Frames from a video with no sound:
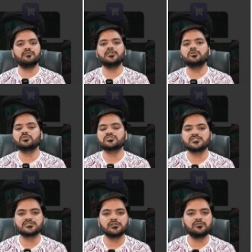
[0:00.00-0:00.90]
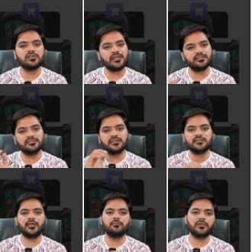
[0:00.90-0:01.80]
video hosting server and
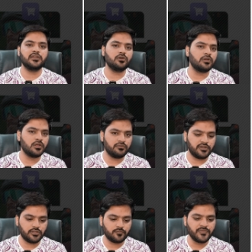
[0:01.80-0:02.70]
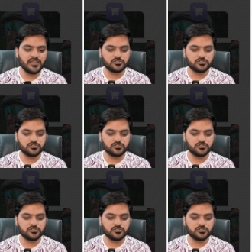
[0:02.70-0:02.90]
then embed your video.